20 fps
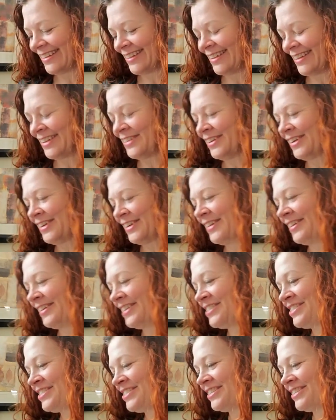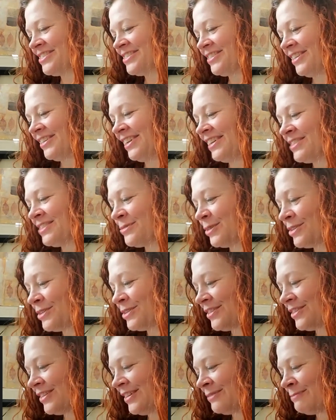I'm going to share the screen. It's worth,
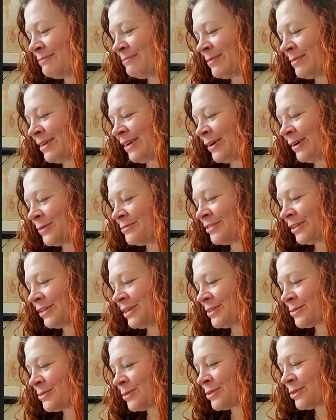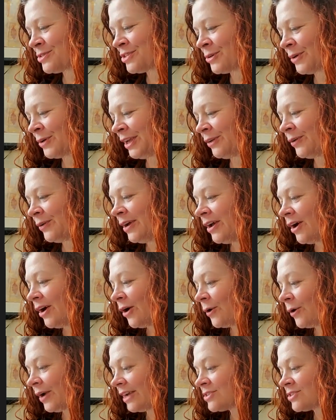maybe, hopefully it's worth showing you.
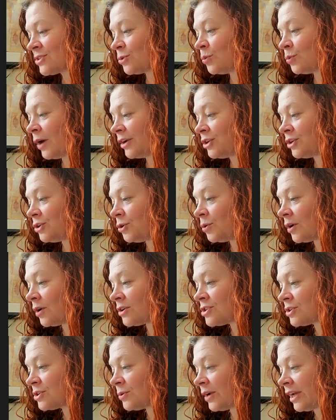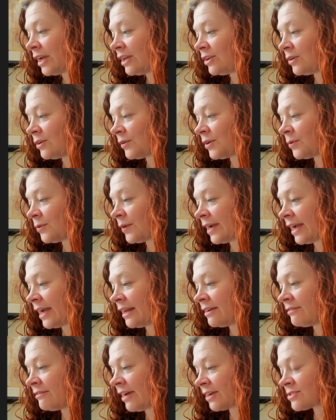Okay, so what you are doing in your
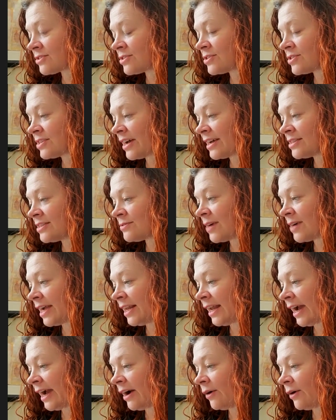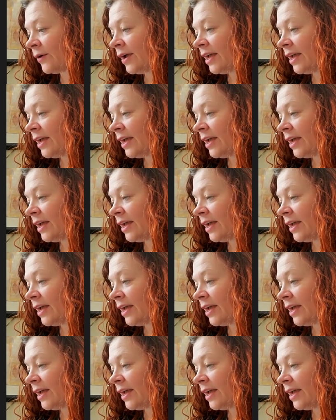creative exercise right now